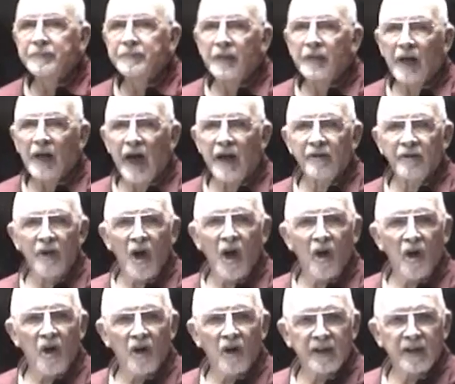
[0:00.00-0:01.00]
Now, I don't know how
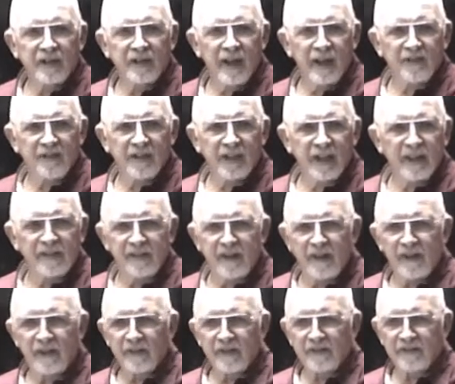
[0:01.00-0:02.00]
long it takes to get
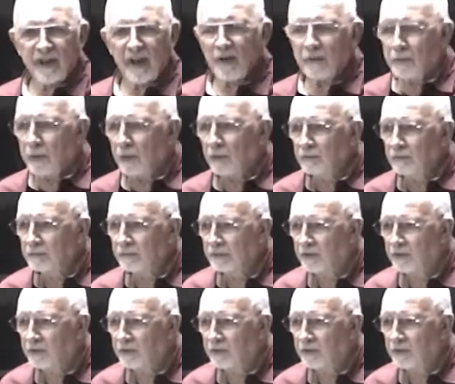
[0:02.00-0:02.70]
there in a sailboat.